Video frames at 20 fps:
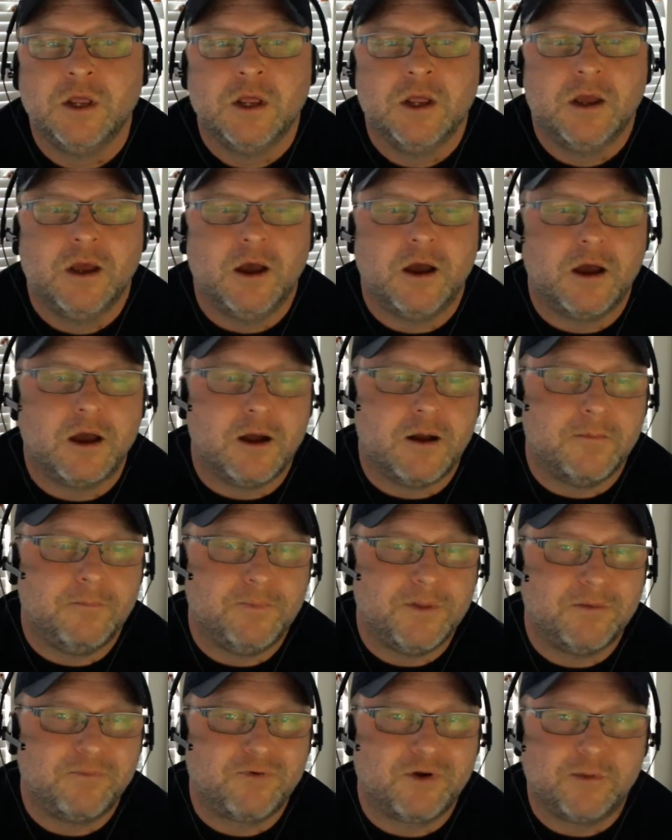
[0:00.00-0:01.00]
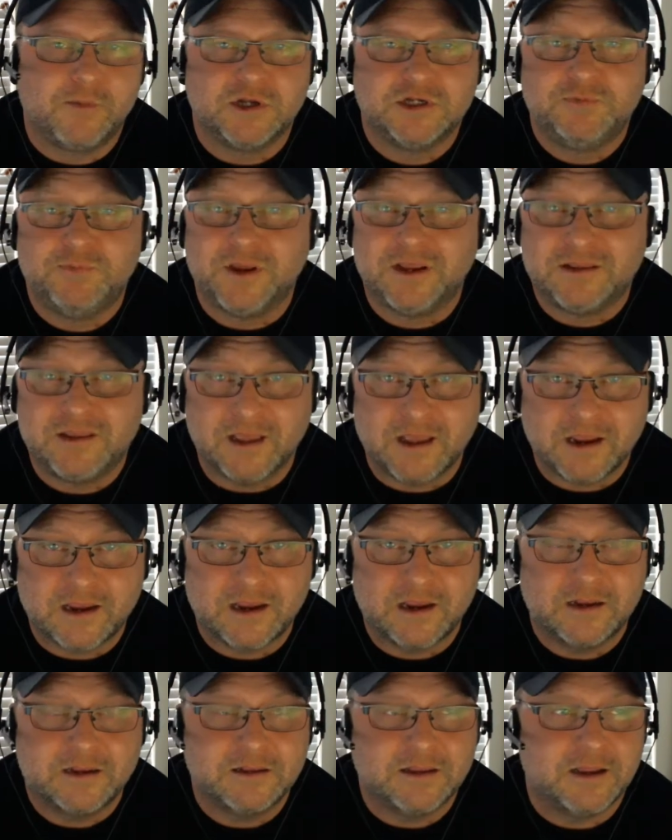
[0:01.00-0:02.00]
They're pretty much big
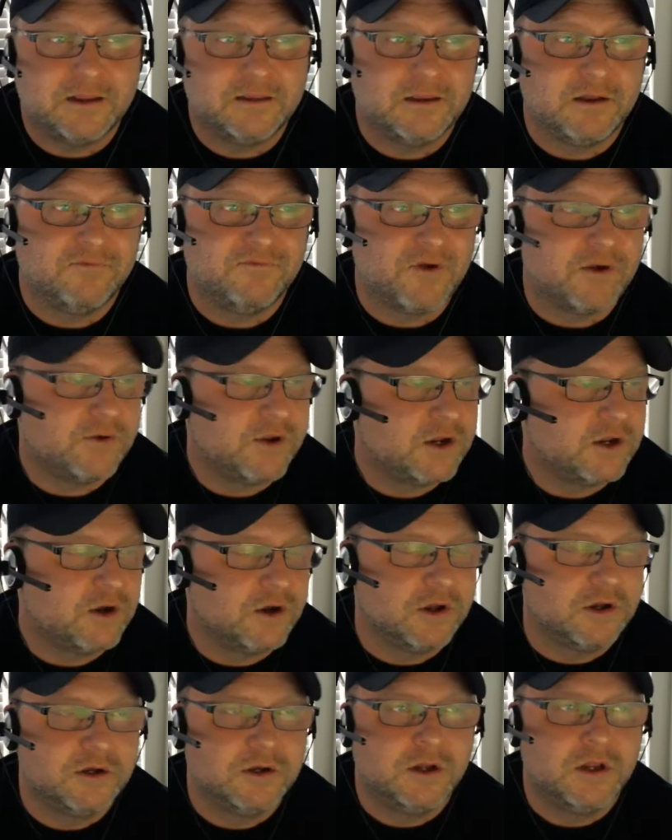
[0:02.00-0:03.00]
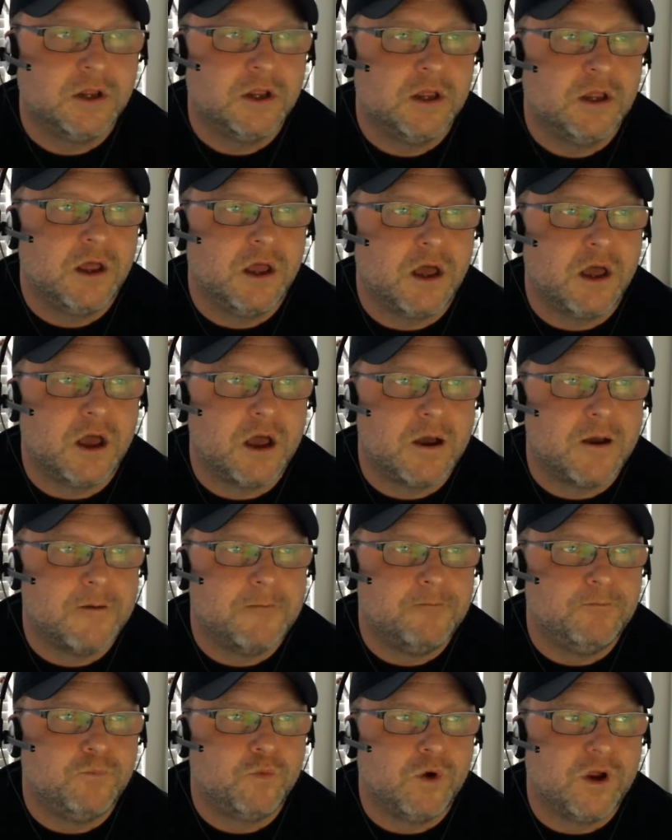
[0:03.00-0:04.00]
ticket. They're very good
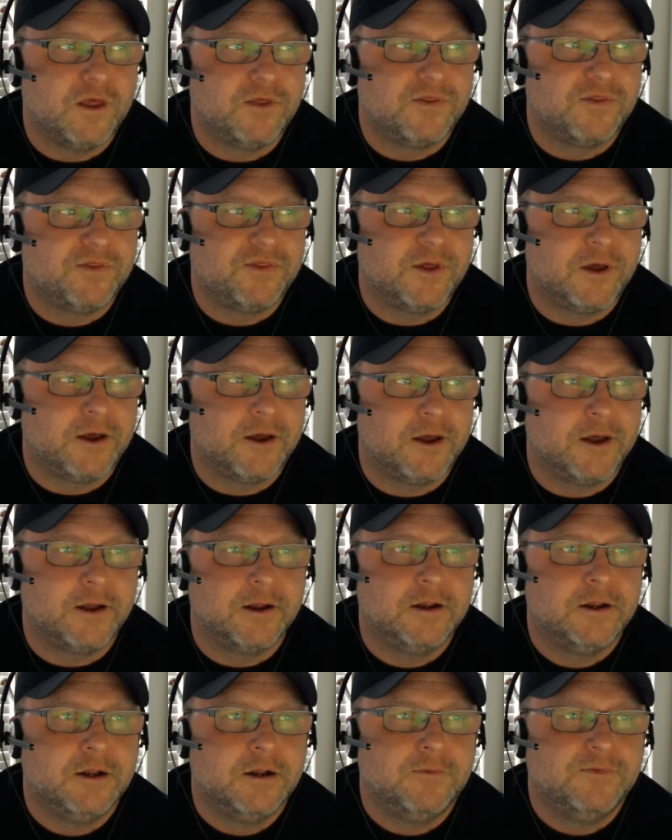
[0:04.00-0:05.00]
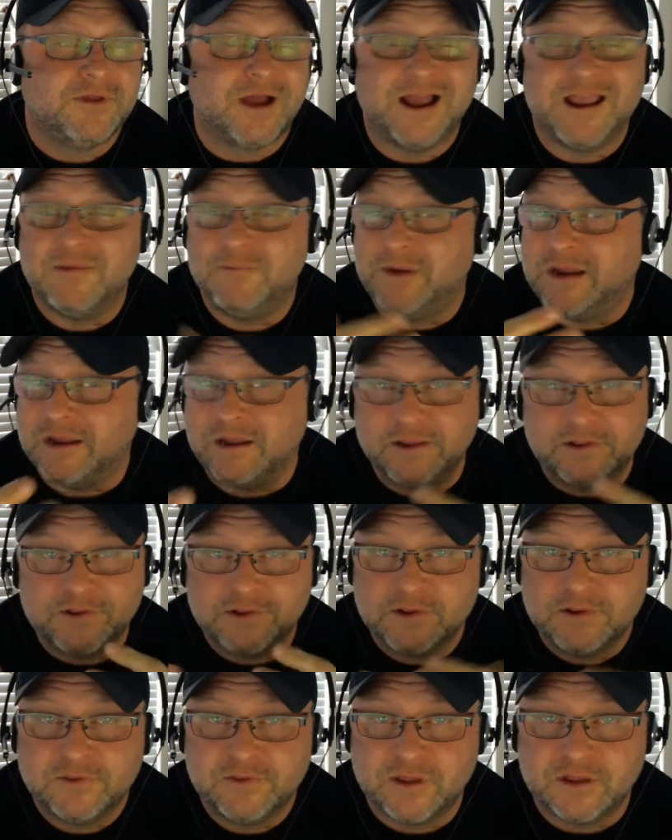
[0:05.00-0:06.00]
with
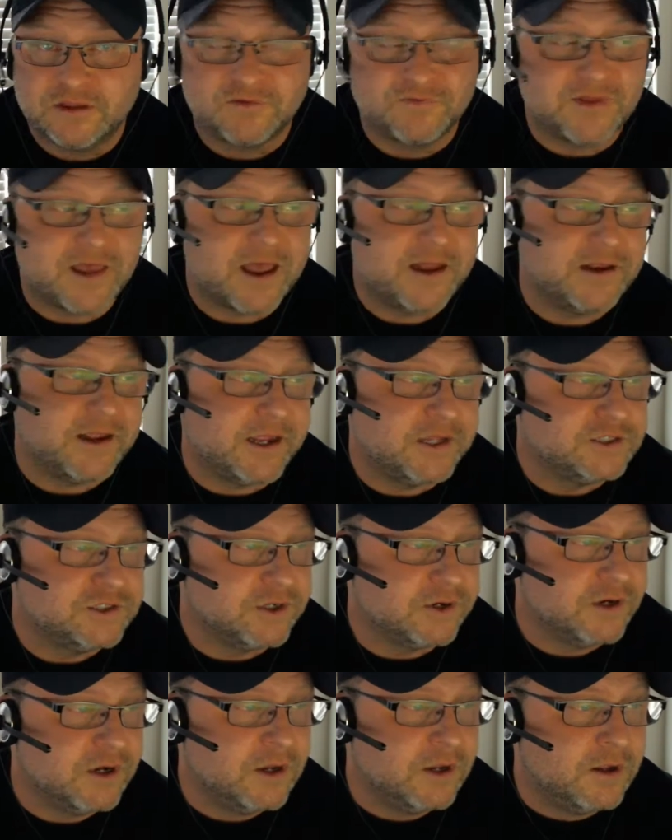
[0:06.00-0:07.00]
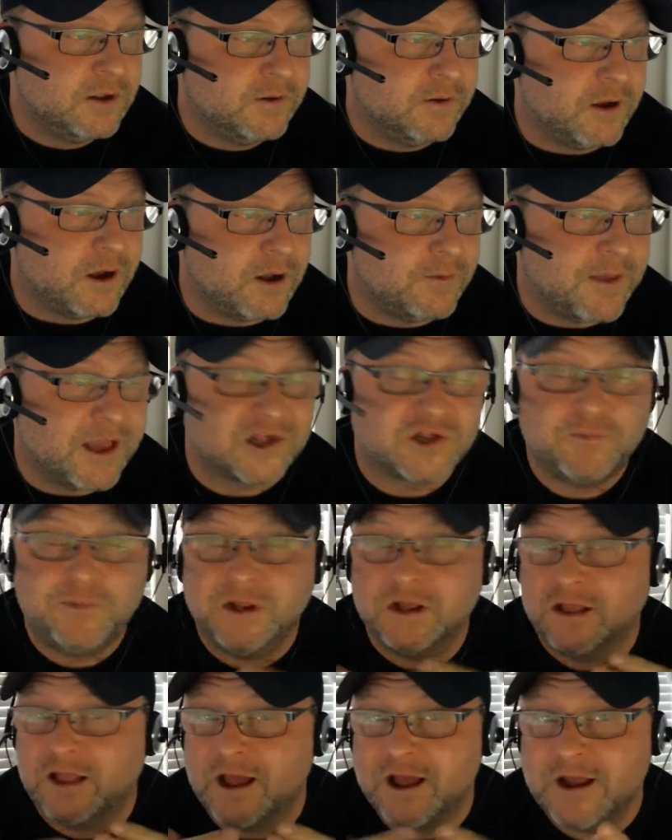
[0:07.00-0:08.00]
diabetes, things of that nature.
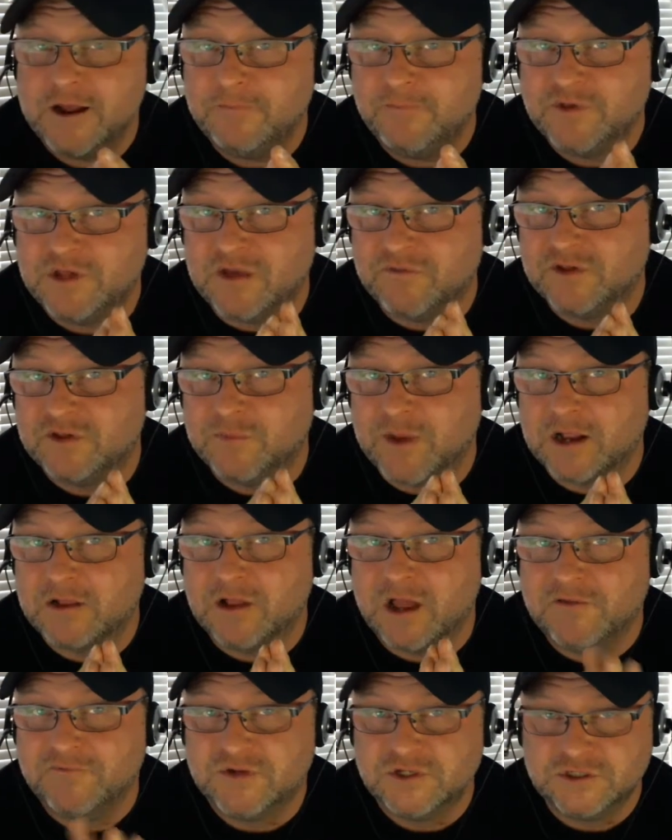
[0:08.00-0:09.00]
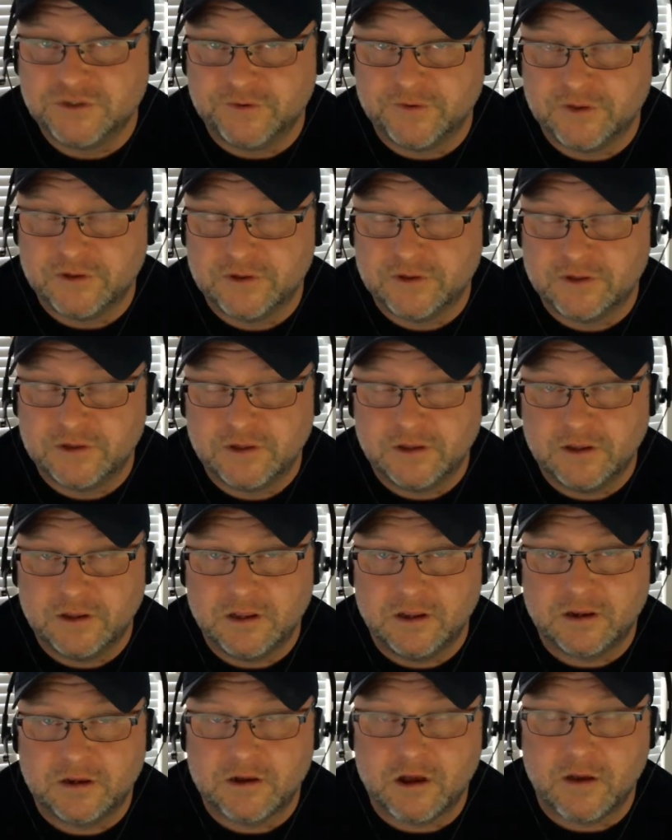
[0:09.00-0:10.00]
SBLI, Savings Bank Life Insurance
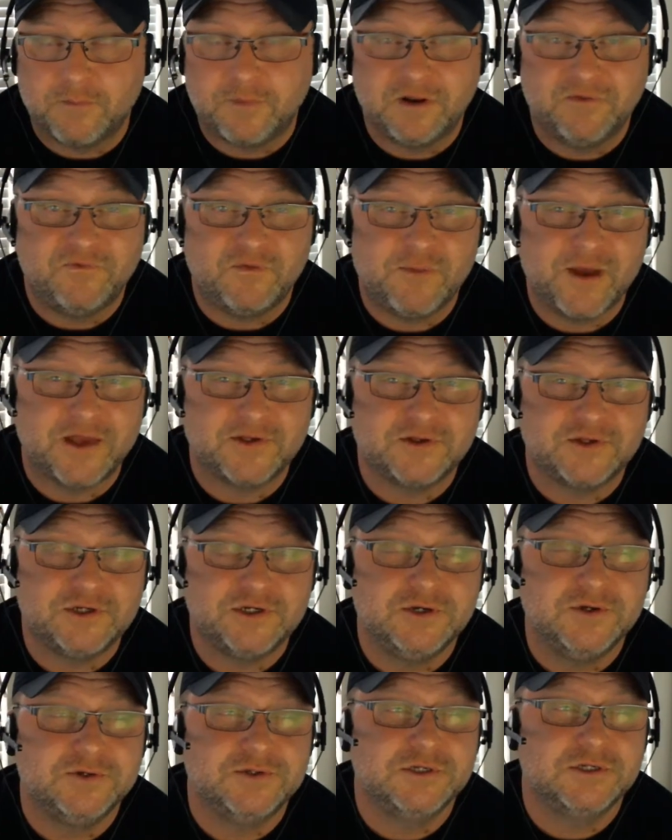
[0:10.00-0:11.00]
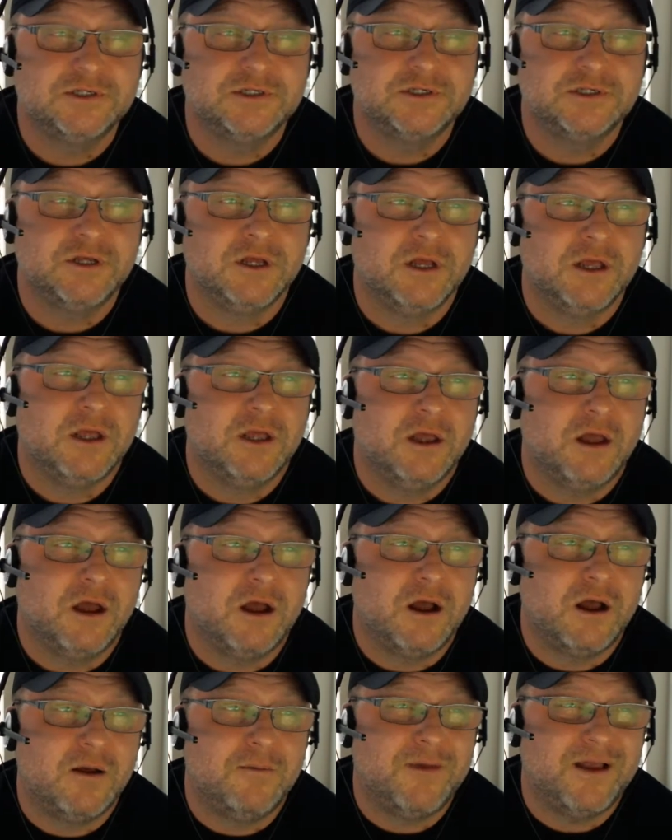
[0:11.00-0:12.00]
Company from Massachusetts.
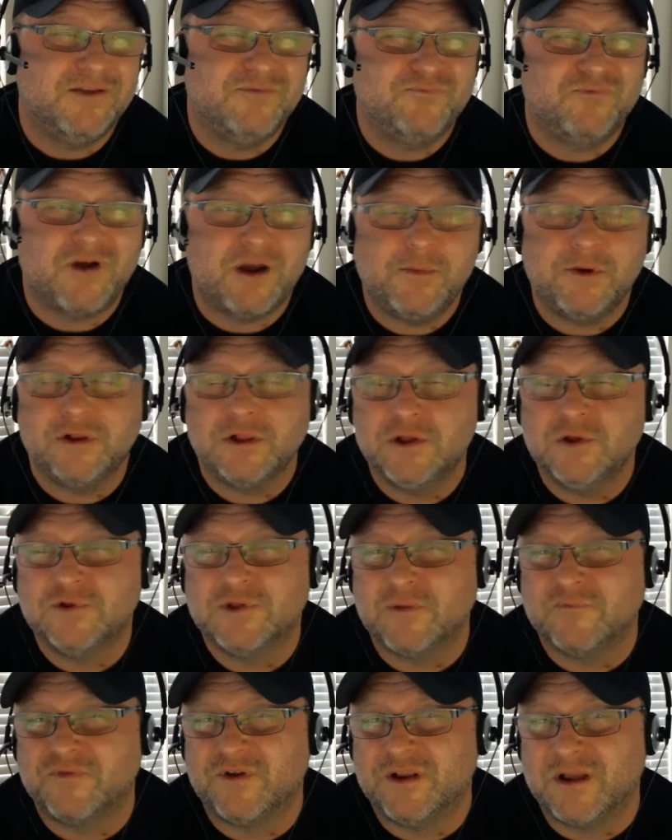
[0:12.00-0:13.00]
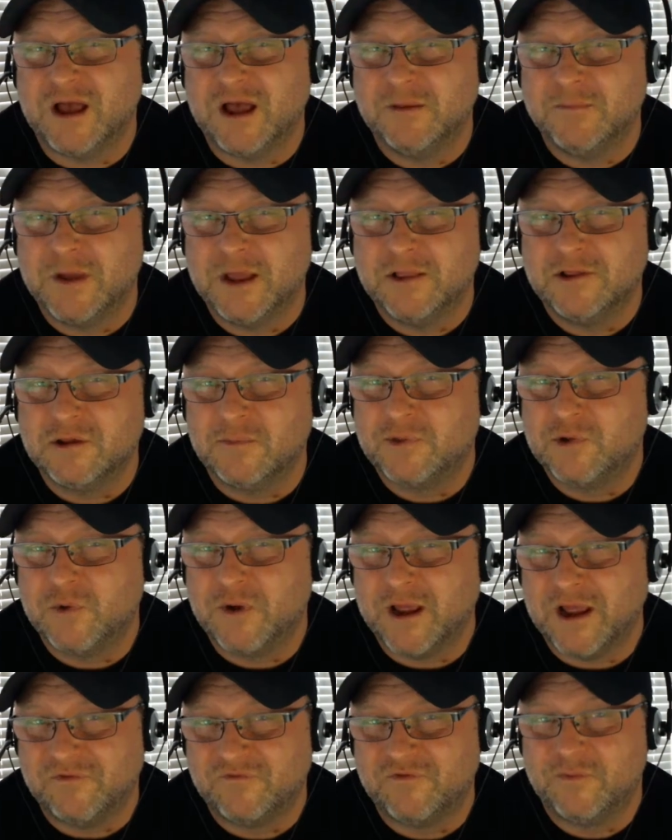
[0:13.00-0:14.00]
I primarily use them for non-meds up to
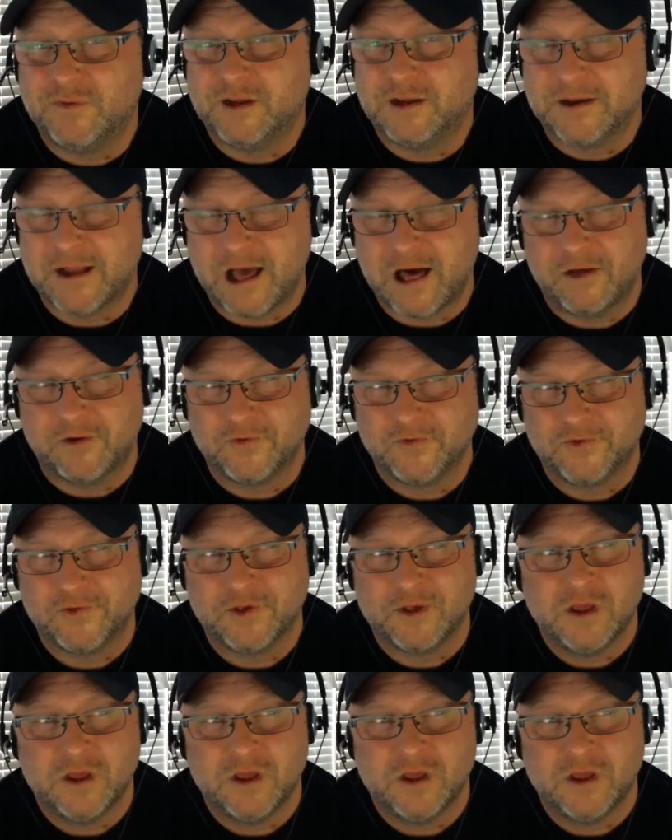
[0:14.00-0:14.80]
$500,000.